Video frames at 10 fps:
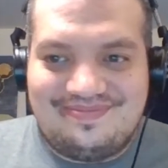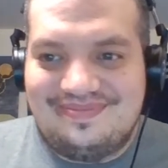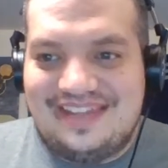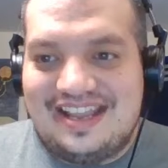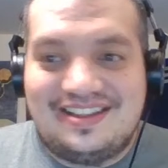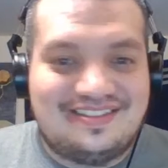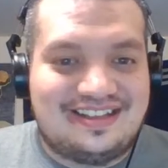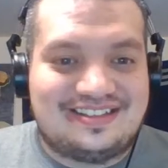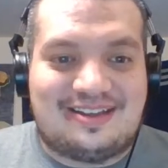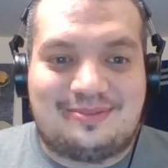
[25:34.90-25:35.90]
yeah,
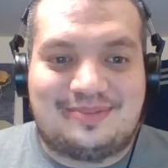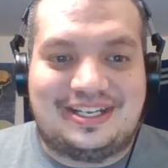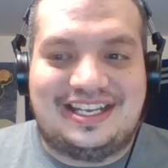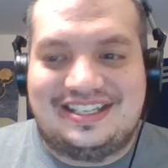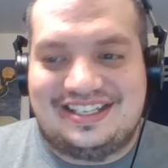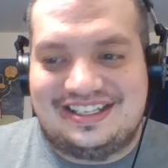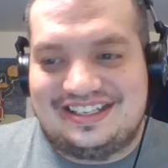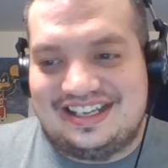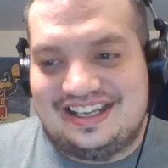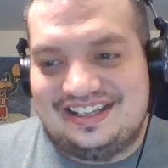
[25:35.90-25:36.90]
that's how I'm going to end it
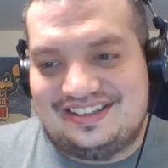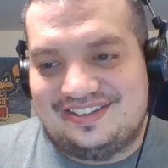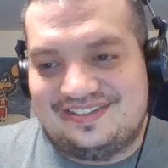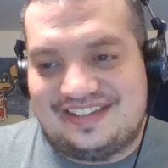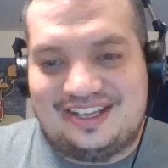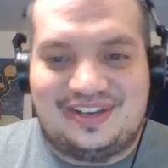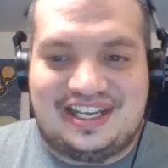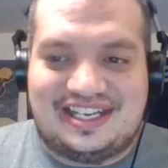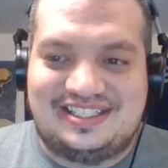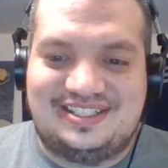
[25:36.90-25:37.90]
today. So thank you
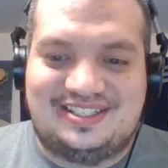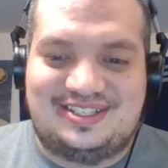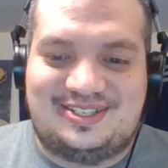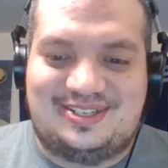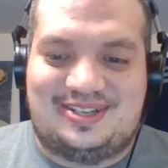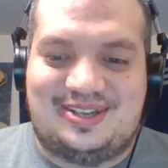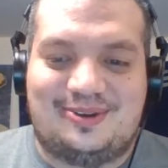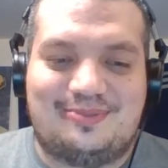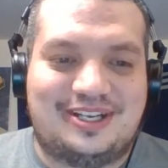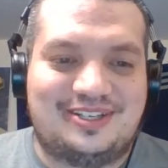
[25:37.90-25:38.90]
guys
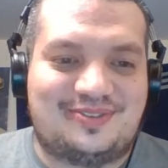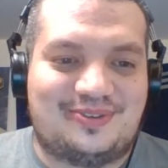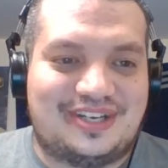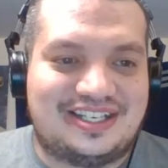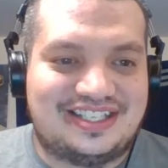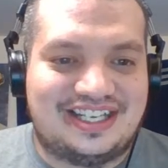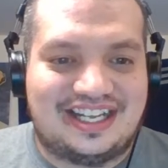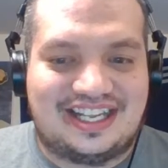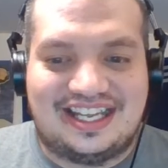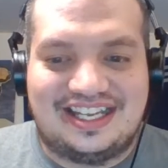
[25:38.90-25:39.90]
so much for watching.
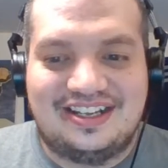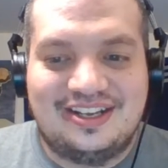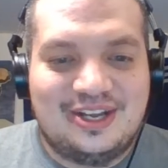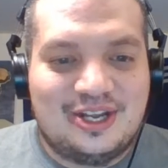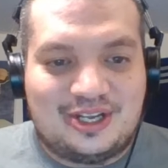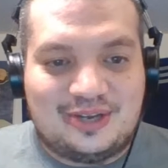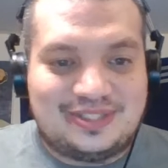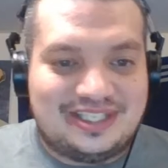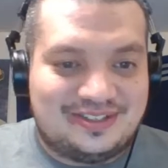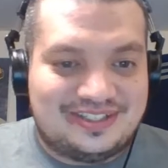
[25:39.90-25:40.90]
Again, go
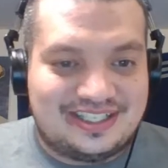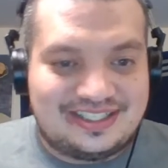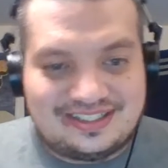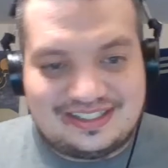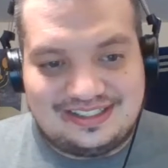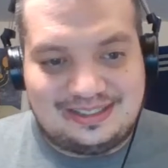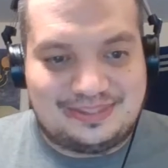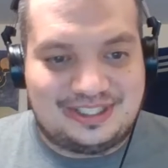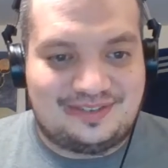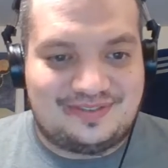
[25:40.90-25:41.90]
Celtics, because I'm
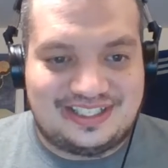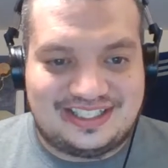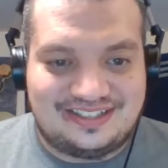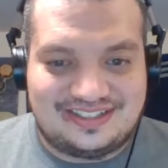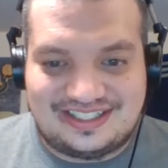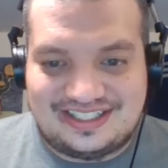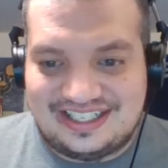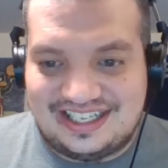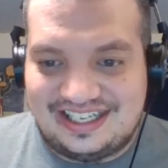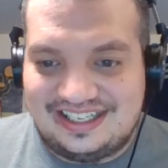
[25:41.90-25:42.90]
cheering for the Celtics
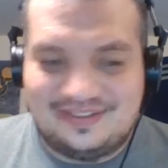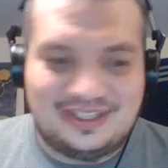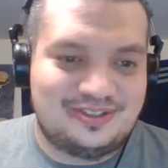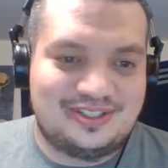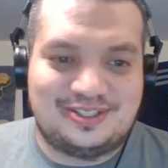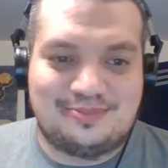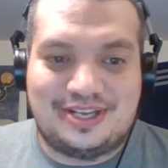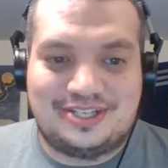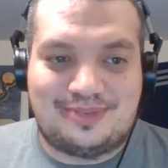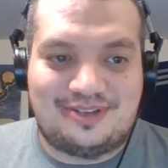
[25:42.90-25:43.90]
today, even though this is a
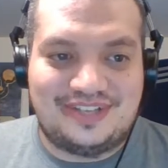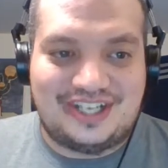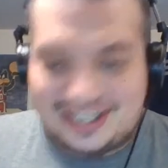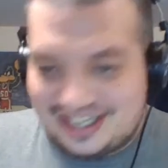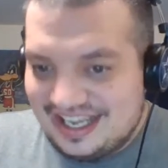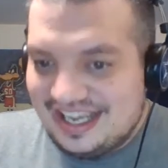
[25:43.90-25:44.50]
baseball vlog.